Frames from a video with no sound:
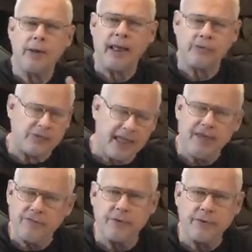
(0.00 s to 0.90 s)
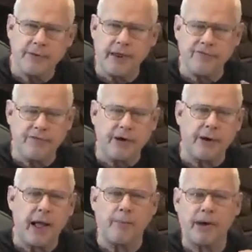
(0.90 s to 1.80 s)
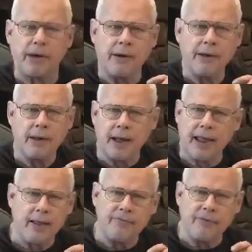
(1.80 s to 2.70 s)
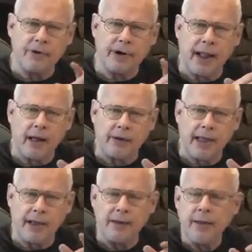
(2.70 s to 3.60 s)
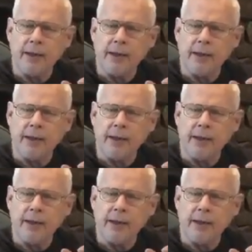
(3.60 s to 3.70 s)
That's what they've figured out, but I haven't figured it out yet.